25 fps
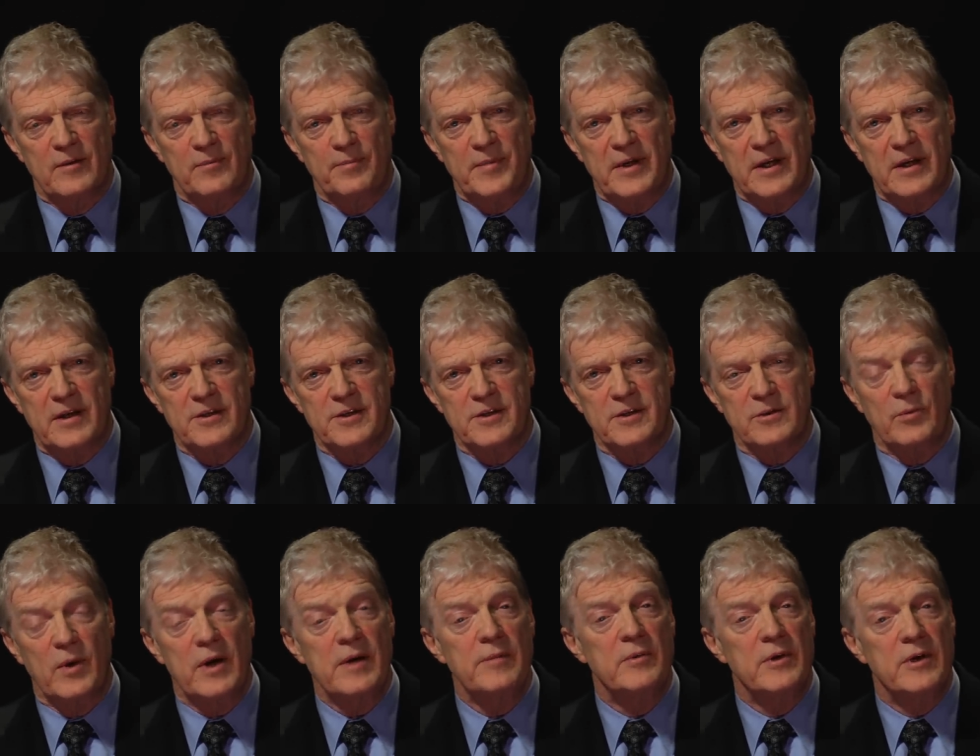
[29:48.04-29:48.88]
Because the
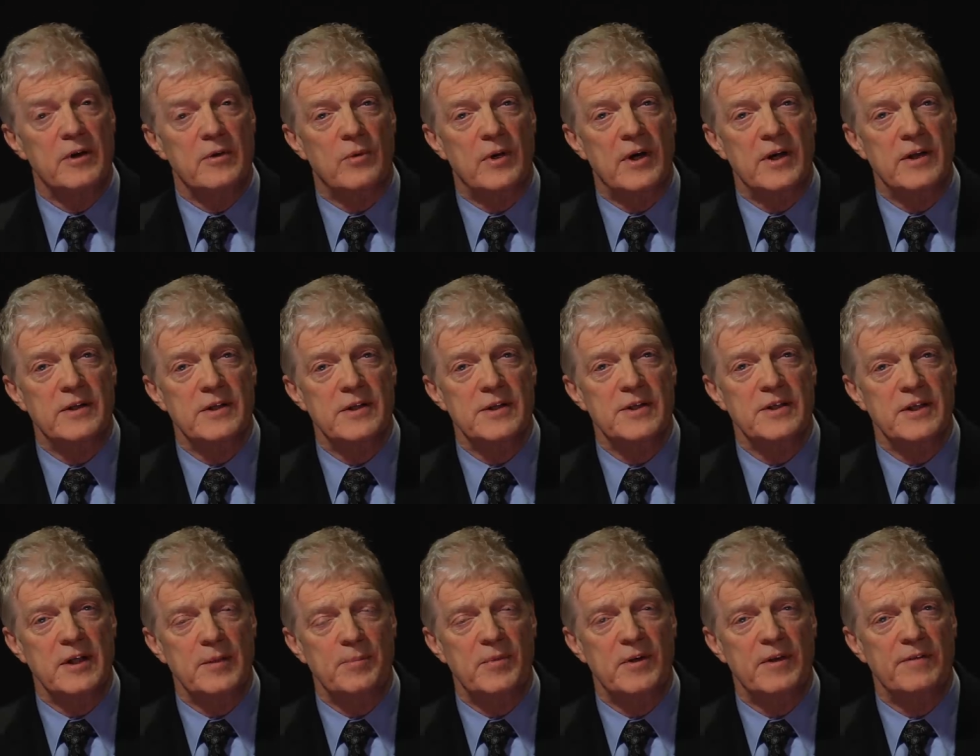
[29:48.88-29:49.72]
way we create is
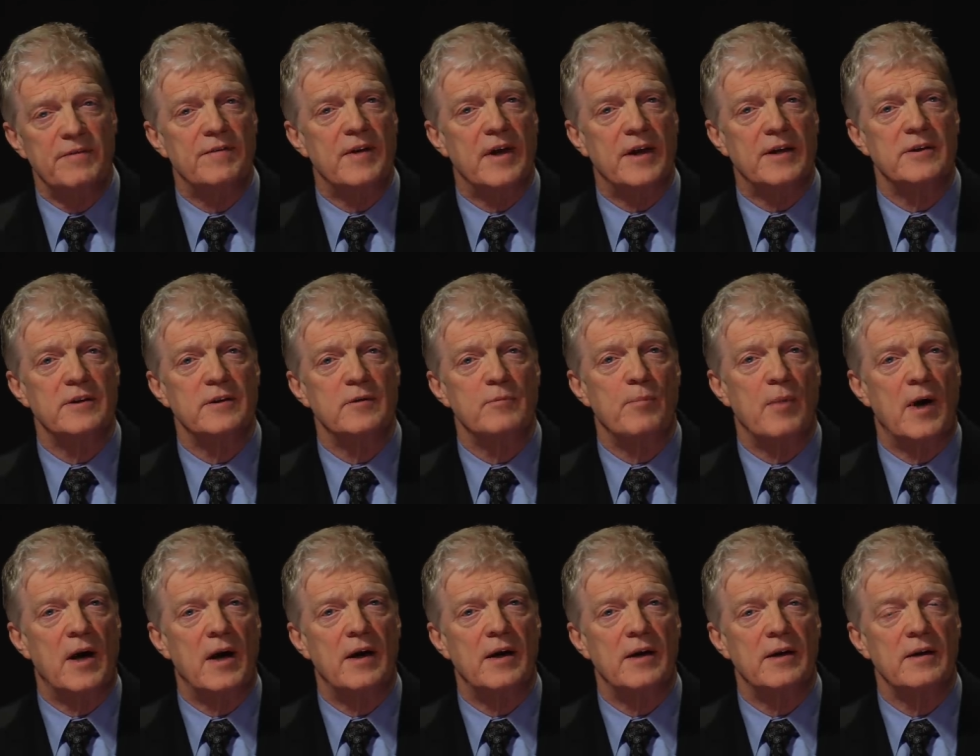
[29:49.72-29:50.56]
deeply affected
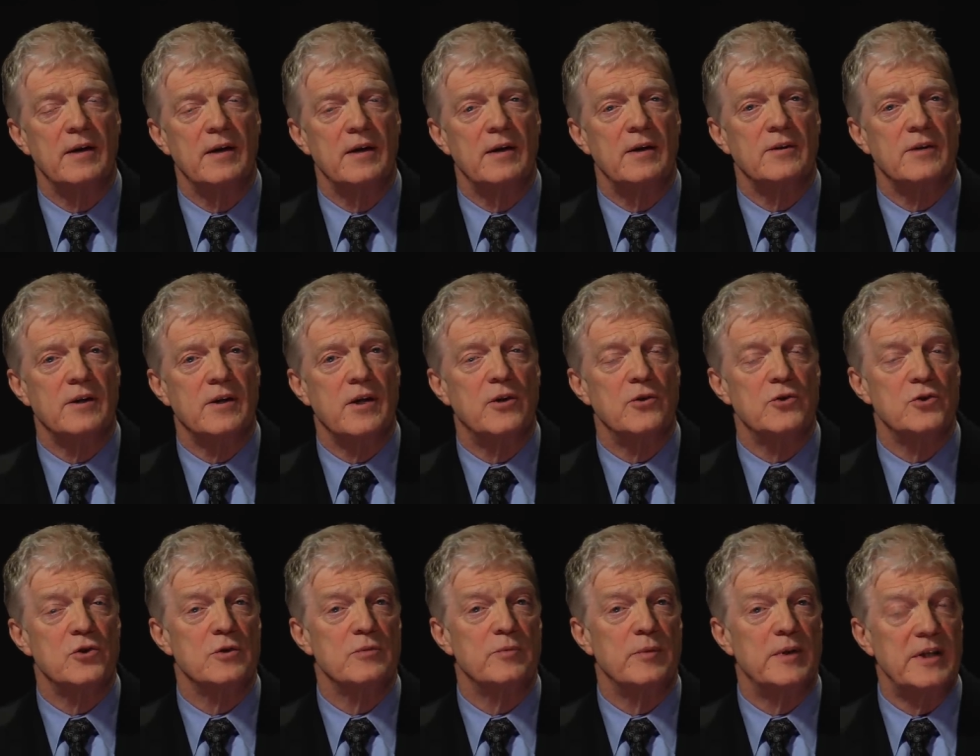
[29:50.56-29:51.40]
by the
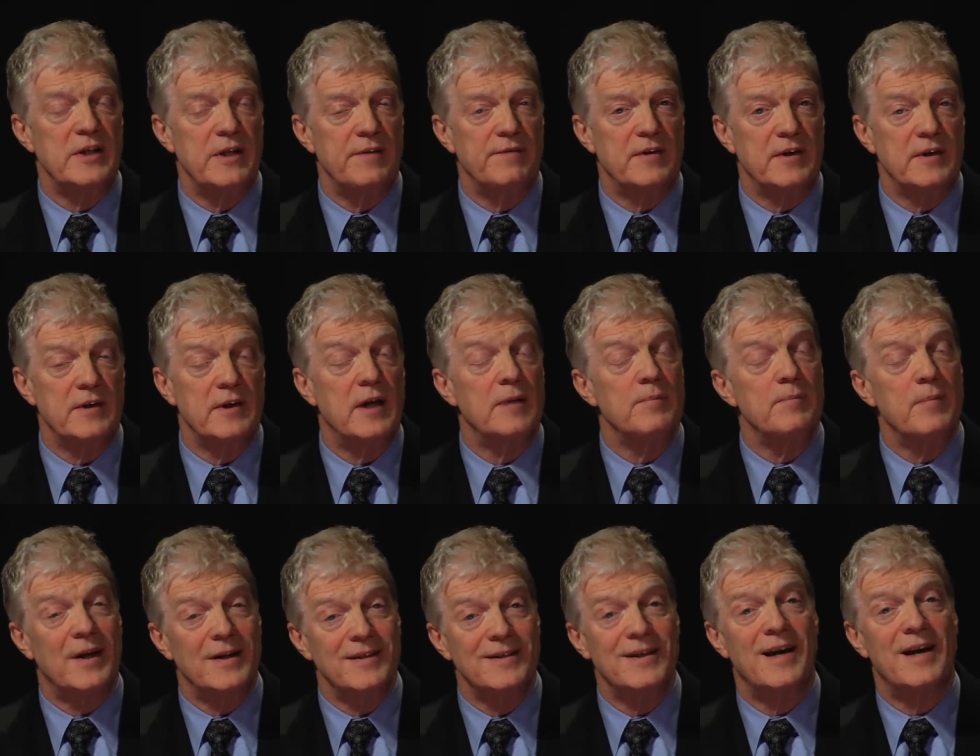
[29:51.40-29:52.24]
cultures we live in and
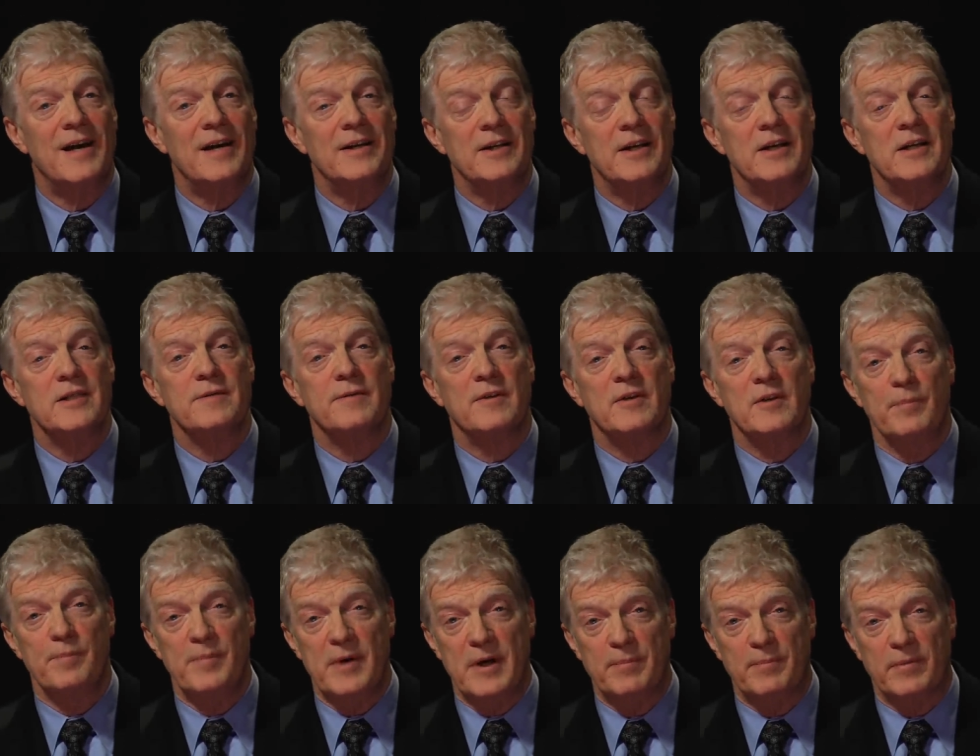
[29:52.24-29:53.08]
by the ideas of other
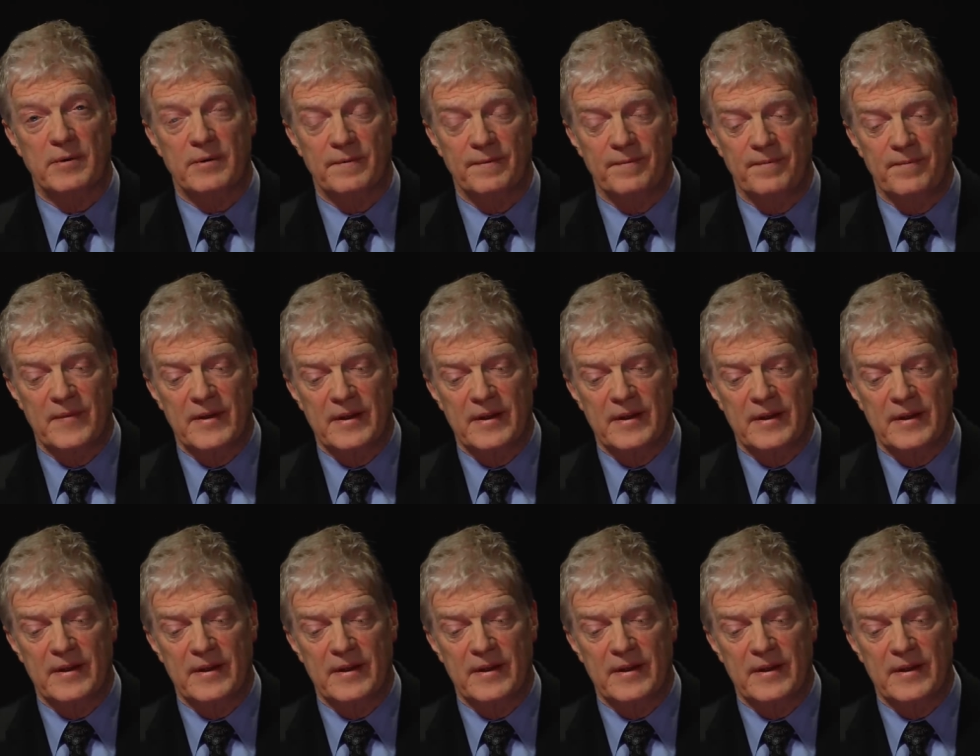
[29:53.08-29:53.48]
people.